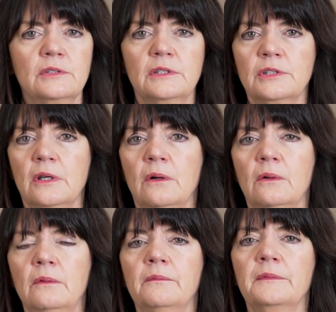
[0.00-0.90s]
to
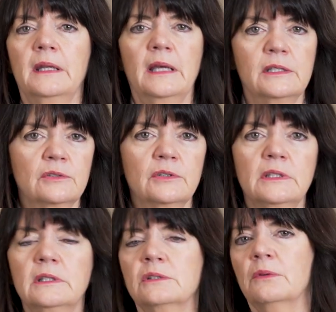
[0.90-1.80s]
show that
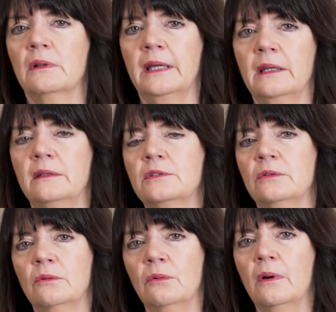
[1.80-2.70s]
estrogen is related
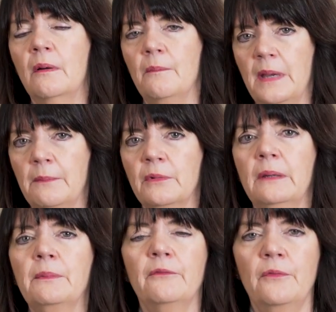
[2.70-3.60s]
to memory
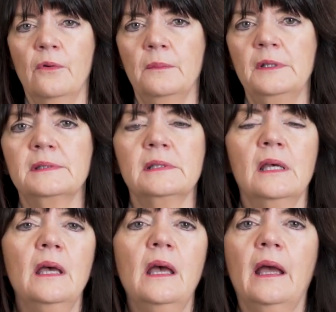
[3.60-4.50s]
performance,
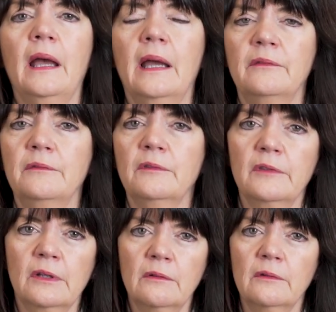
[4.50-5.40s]
and
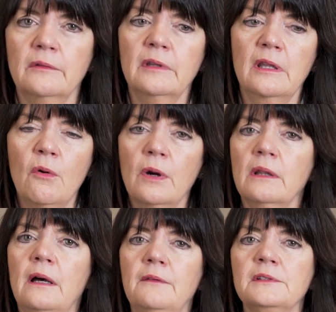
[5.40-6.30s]
the lower
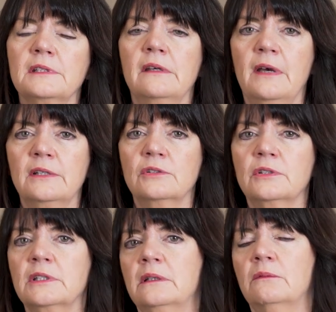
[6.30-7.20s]
levels of
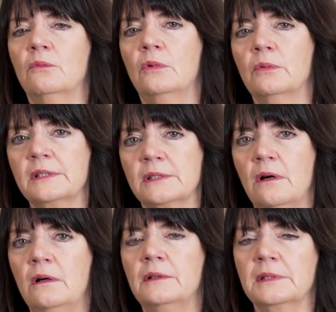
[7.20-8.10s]
estrogen will
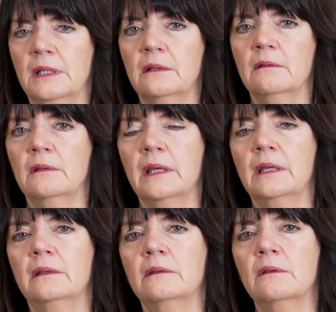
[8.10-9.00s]
result
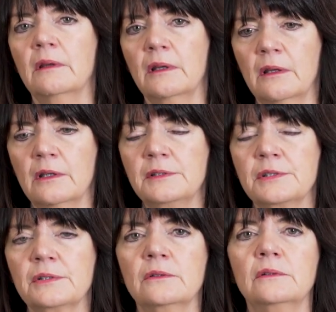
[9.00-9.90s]
in
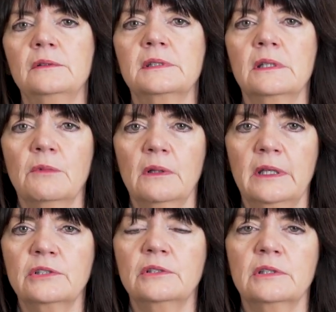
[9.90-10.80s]
concerns in
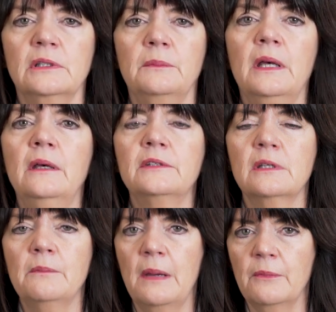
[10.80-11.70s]
relationship
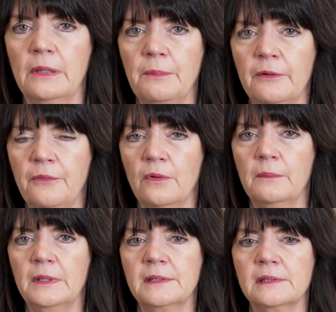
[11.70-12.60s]
to memory
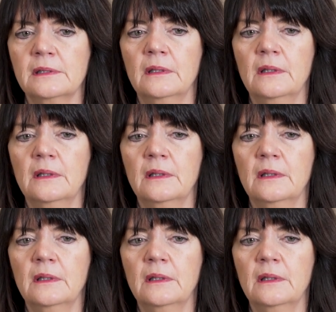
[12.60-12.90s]
performance.